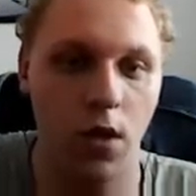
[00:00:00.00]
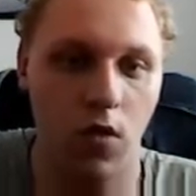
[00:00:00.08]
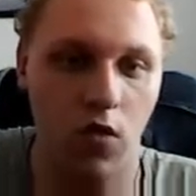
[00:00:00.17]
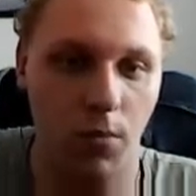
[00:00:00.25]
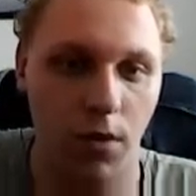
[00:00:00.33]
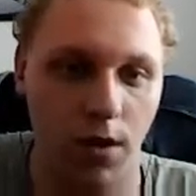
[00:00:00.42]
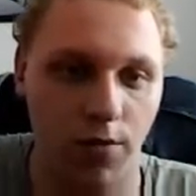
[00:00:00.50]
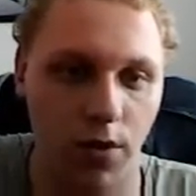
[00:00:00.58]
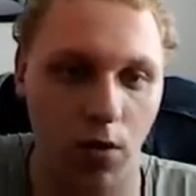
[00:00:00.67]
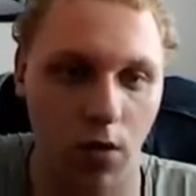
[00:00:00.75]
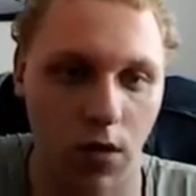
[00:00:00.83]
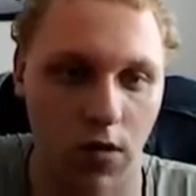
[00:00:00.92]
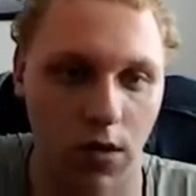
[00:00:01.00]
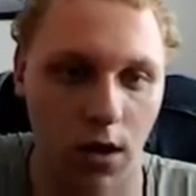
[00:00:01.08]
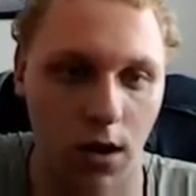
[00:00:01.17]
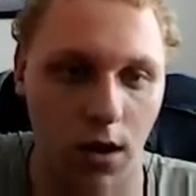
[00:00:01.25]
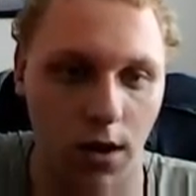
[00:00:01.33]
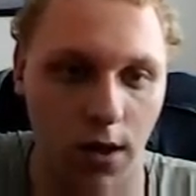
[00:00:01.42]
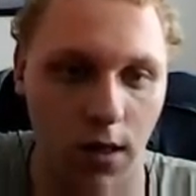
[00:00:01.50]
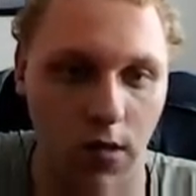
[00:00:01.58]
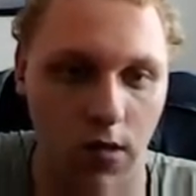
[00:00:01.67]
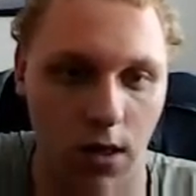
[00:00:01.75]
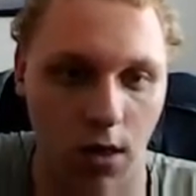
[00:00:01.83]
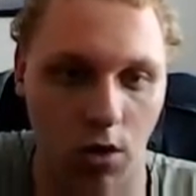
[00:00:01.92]
So you might have noticed that in this
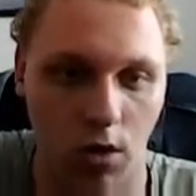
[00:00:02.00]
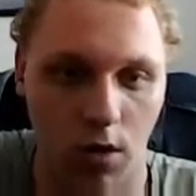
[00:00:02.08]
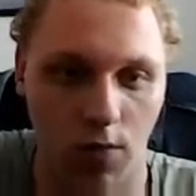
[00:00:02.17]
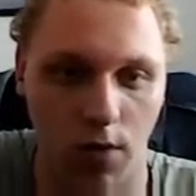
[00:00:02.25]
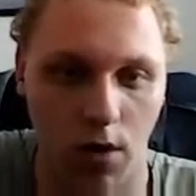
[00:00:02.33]
section